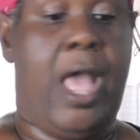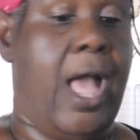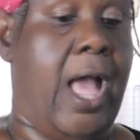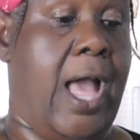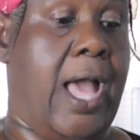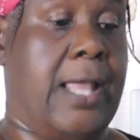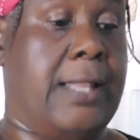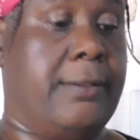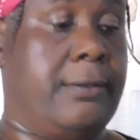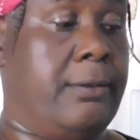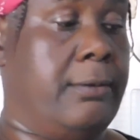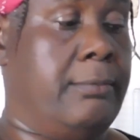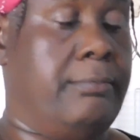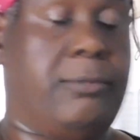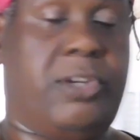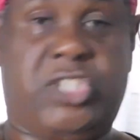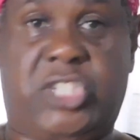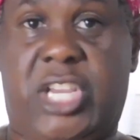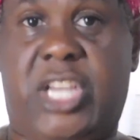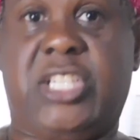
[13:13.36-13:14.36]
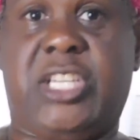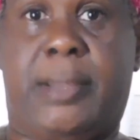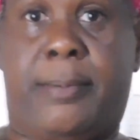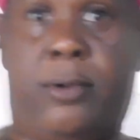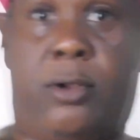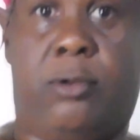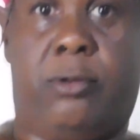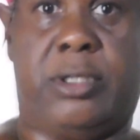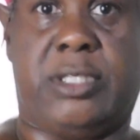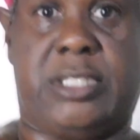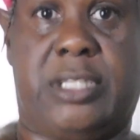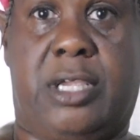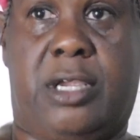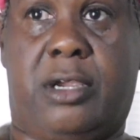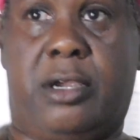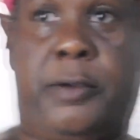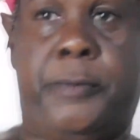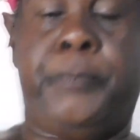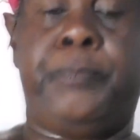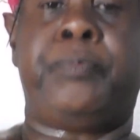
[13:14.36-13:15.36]
And I change them clothes
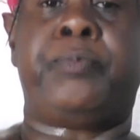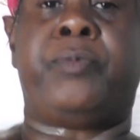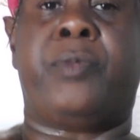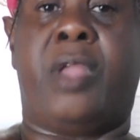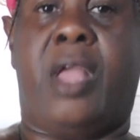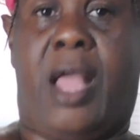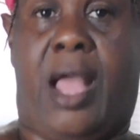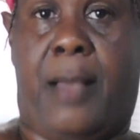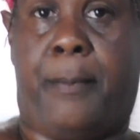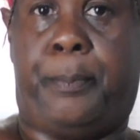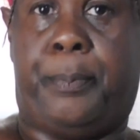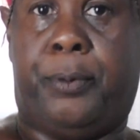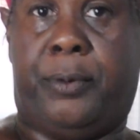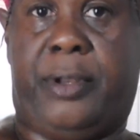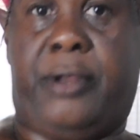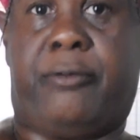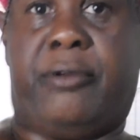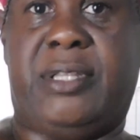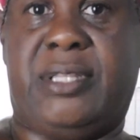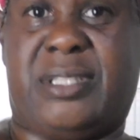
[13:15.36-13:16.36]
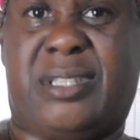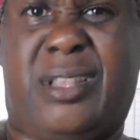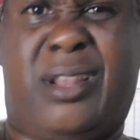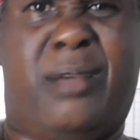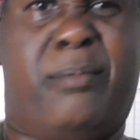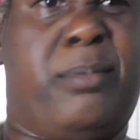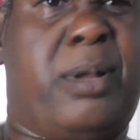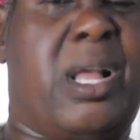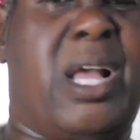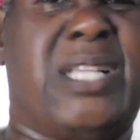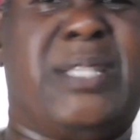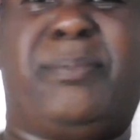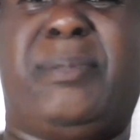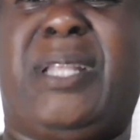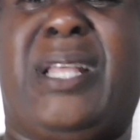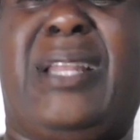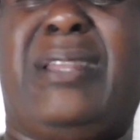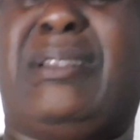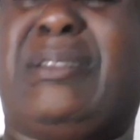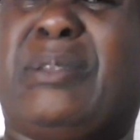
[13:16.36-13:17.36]
here and put the rinse. You know, because
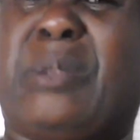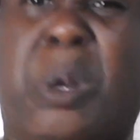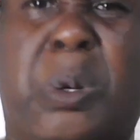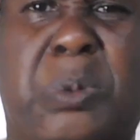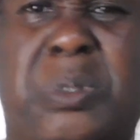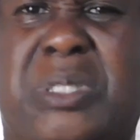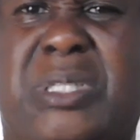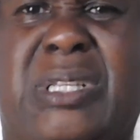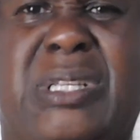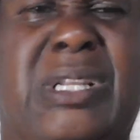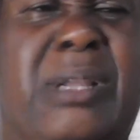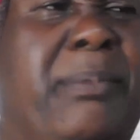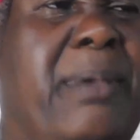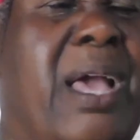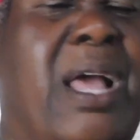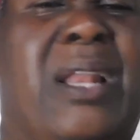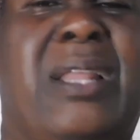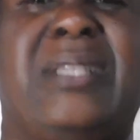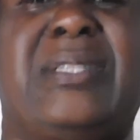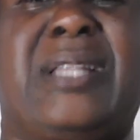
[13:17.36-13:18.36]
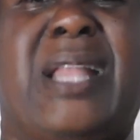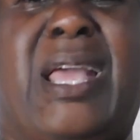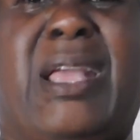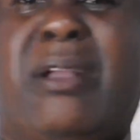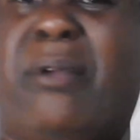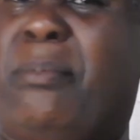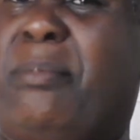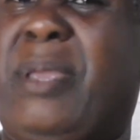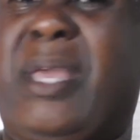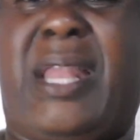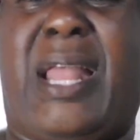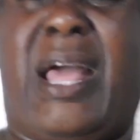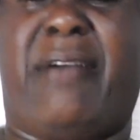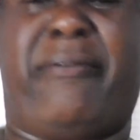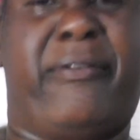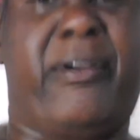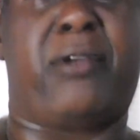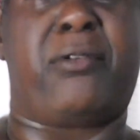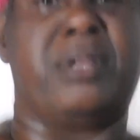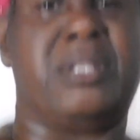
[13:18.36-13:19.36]
the town thing, they always like bathe
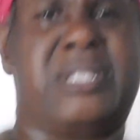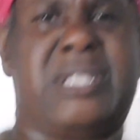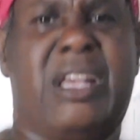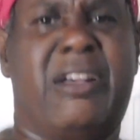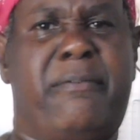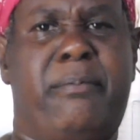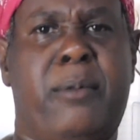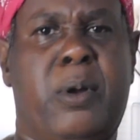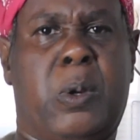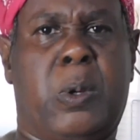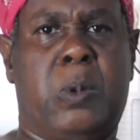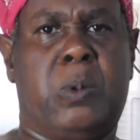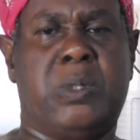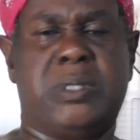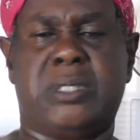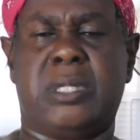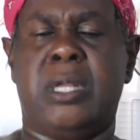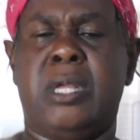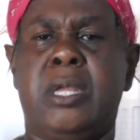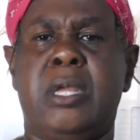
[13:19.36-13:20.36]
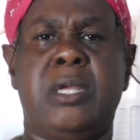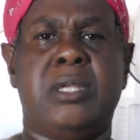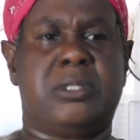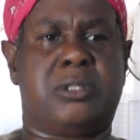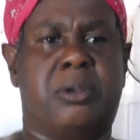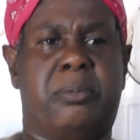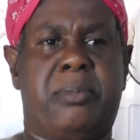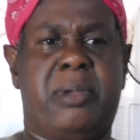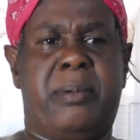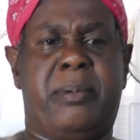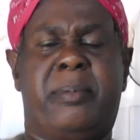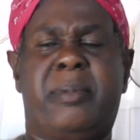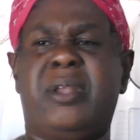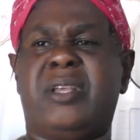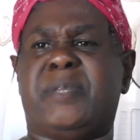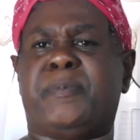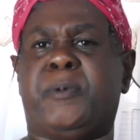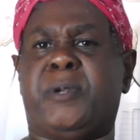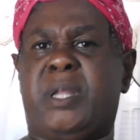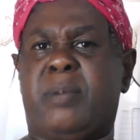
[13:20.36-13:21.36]
off and rinse off my clothes. So I
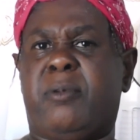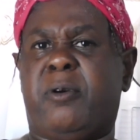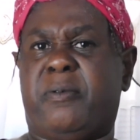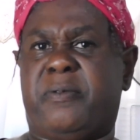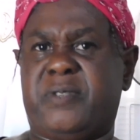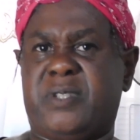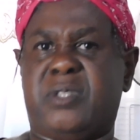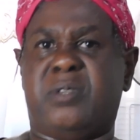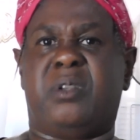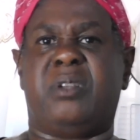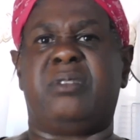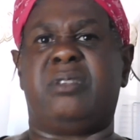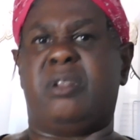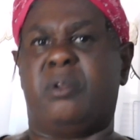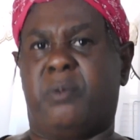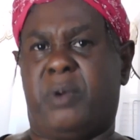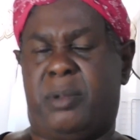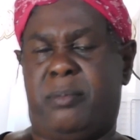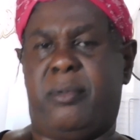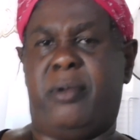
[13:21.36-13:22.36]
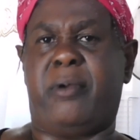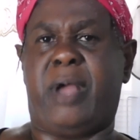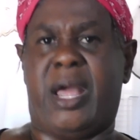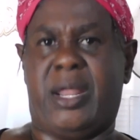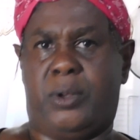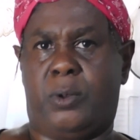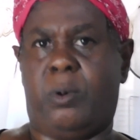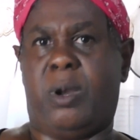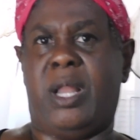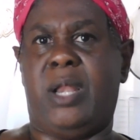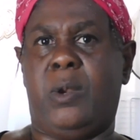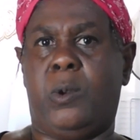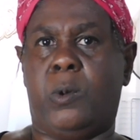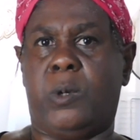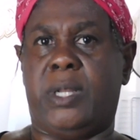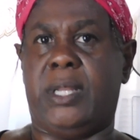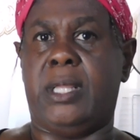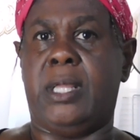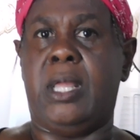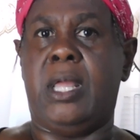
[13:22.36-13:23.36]
just put them out for sun till when I do a load.